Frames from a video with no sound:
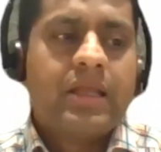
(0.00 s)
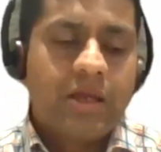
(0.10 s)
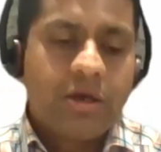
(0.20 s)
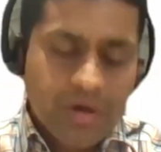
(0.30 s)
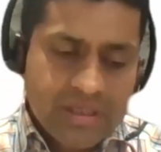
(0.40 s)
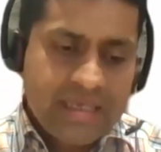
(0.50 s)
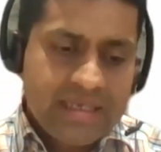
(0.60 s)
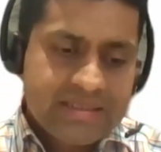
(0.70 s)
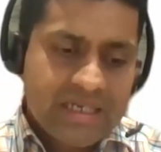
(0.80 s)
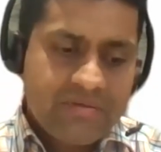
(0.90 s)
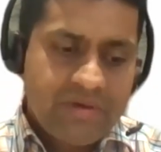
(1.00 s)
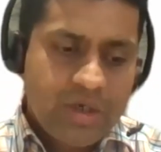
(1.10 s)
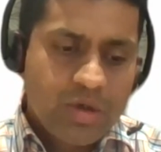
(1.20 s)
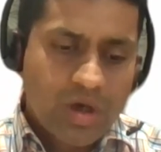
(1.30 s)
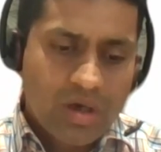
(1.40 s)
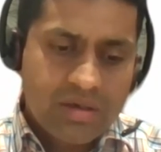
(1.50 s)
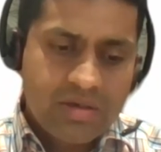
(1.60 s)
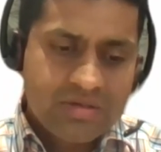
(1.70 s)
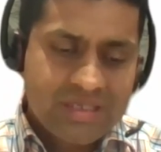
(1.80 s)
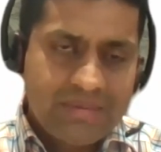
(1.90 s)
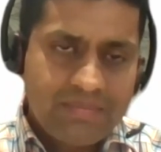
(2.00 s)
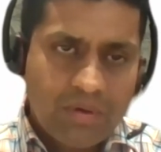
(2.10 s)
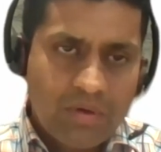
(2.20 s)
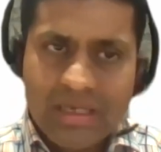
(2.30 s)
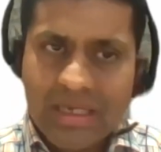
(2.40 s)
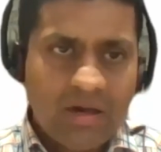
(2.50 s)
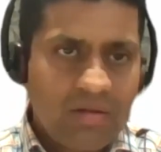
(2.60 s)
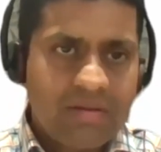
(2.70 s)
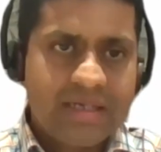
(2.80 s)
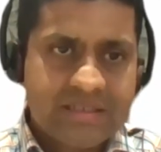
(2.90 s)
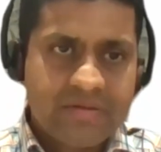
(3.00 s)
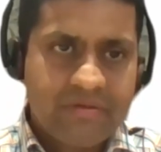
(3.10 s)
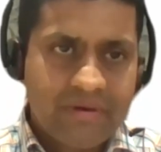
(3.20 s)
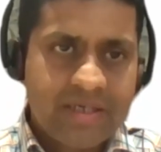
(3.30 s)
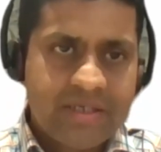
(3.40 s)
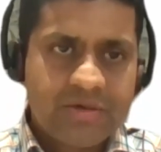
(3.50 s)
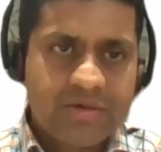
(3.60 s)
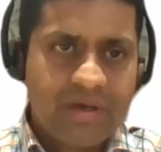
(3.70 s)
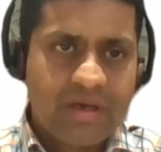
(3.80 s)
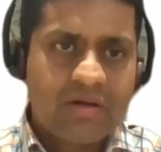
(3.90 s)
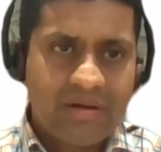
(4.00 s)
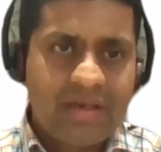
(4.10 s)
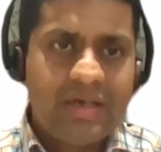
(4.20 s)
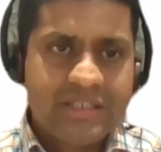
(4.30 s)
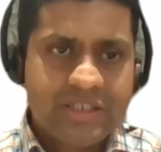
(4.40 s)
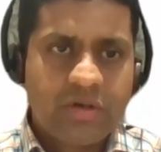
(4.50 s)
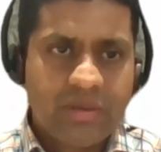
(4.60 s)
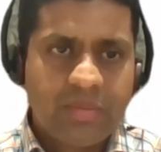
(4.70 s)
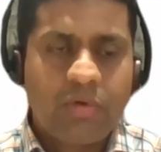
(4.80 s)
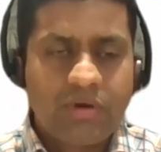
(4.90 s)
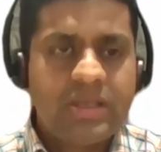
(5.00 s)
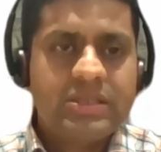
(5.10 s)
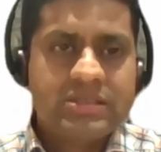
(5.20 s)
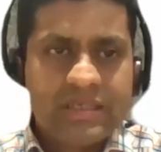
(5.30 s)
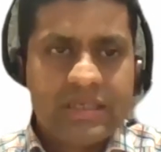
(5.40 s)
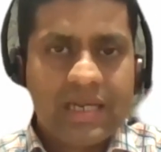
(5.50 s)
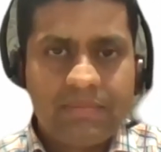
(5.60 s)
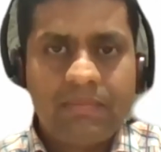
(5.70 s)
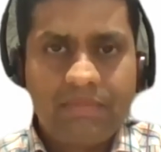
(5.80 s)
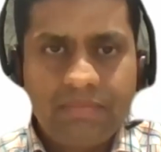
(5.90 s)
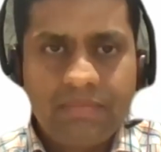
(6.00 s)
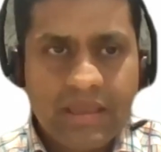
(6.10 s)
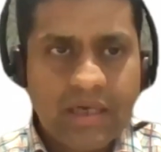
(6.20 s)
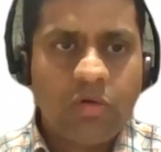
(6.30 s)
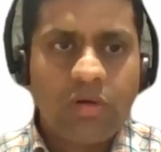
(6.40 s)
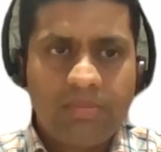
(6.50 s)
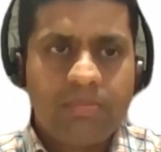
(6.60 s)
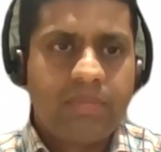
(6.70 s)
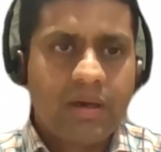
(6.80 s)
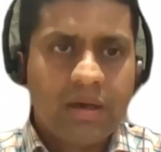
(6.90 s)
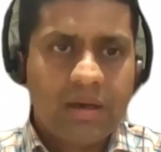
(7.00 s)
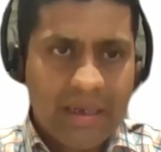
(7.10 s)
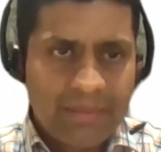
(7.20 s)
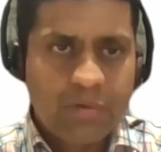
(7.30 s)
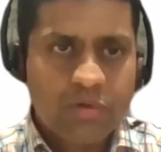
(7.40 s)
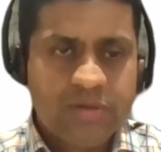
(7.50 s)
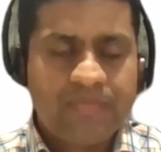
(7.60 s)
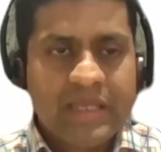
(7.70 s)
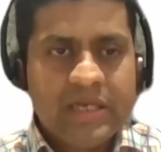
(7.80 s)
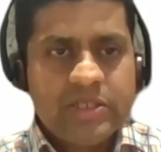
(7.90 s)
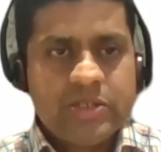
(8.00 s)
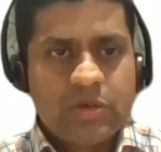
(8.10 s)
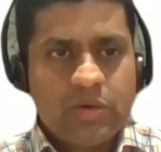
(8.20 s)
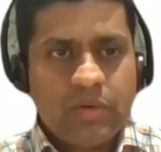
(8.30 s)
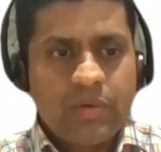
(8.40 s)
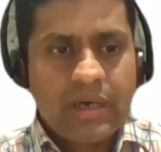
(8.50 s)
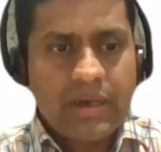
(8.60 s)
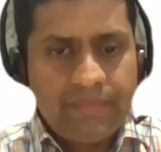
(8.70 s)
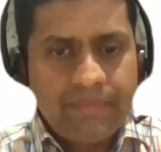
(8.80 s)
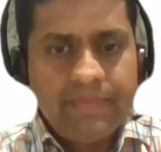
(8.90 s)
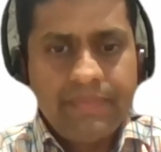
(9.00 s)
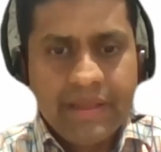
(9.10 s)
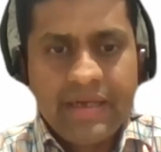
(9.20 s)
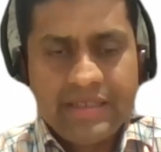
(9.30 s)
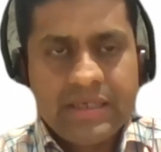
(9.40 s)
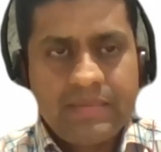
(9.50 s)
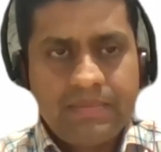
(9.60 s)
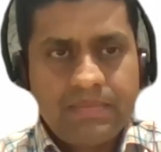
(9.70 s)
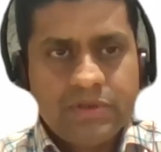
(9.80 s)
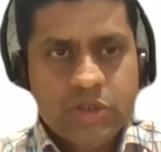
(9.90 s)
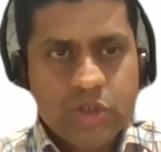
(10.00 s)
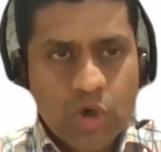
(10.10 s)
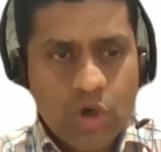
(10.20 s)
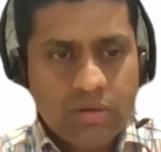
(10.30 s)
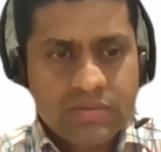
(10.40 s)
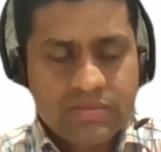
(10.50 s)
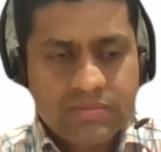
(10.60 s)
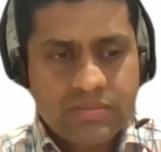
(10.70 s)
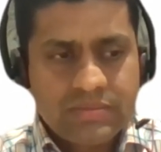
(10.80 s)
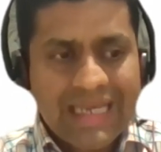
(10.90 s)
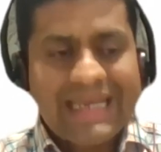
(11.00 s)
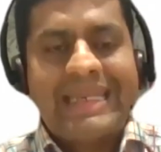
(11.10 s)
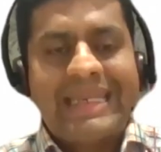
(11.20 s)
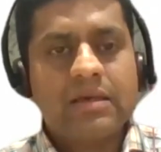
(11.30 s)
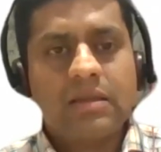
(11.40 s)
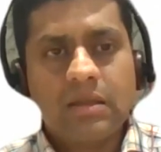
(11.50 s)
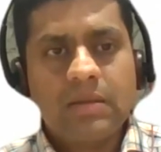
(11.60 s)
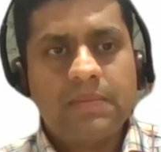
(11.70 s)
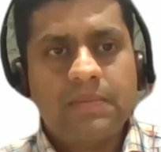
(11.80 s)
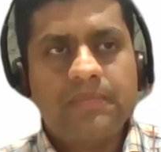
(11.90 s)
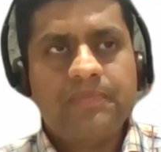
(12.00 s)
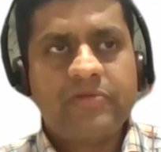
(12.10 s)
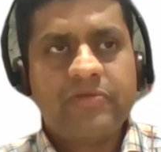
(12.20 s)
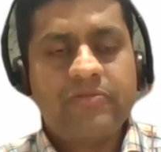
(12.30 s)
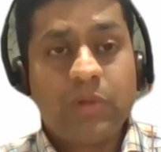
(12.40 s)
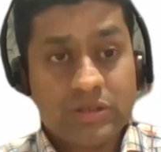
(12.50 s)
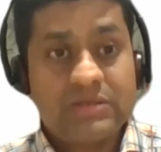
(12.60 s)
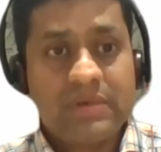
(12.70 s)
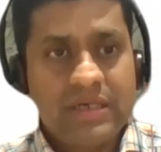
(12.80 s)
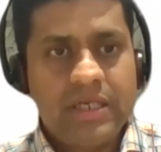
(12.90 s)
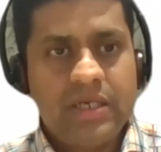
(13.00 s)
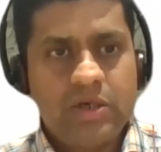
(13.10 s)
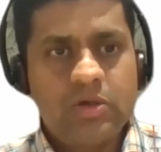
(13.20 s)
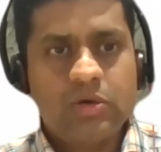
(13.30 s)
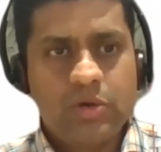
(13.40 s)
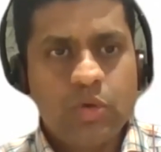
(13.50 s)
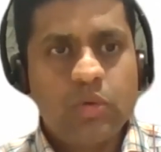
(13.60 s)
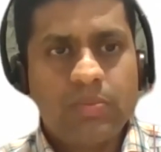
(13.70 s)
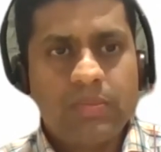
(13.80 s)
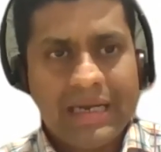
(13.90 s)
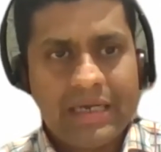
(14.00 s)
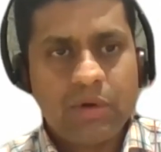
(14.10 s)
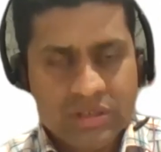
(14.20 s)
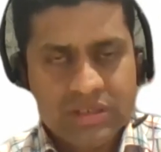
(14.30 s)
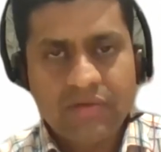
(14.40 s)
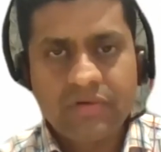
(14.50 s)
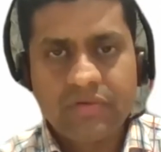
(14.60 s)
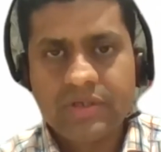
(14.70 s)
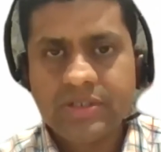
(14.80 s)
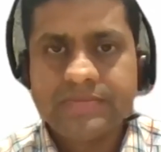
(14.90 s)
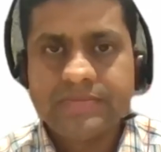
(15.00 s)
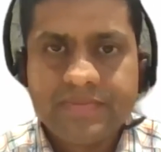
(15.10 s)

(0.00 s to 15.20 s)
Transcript: The good thing is that we do not use any protcare and all that stuff, right? So we are not really destroying the proteins in that in that whole uh, approach. So uh, there is a strong technical possibility to do antibodies afterwards.